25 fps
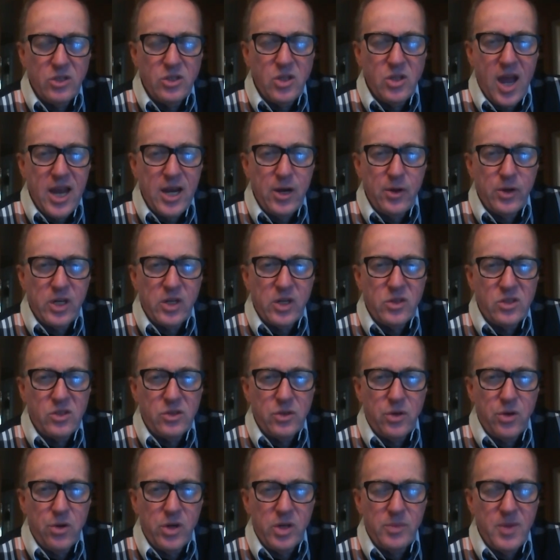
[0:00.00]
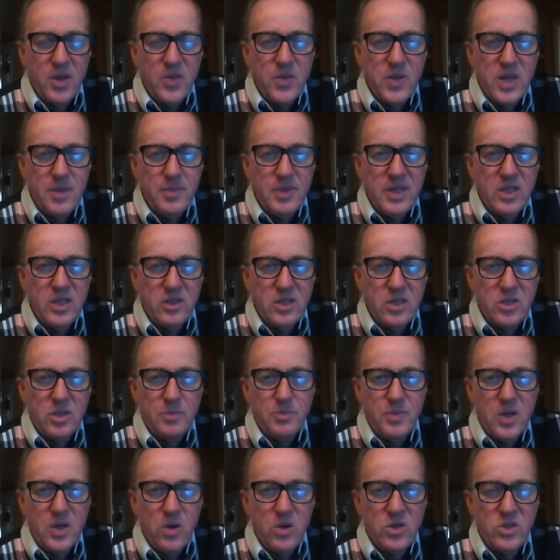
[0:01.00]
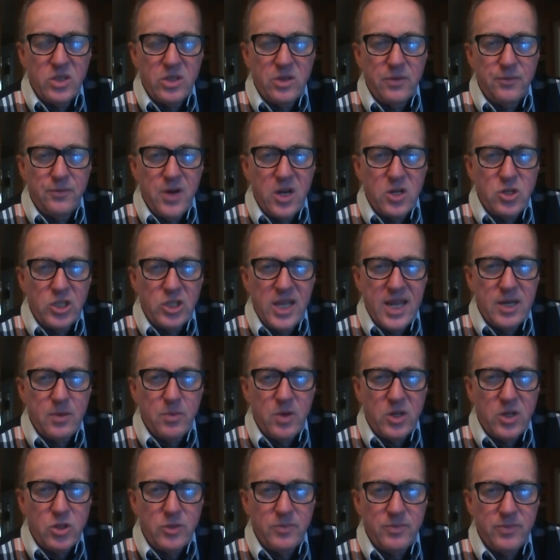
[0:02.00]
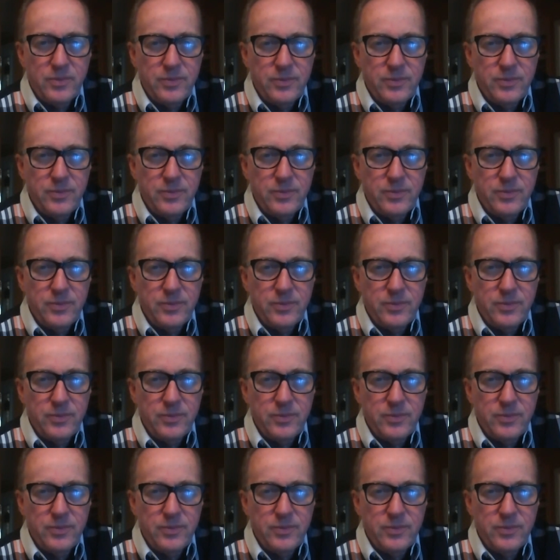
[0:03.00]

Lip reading: dire concern about the imminent disappearance of the French language.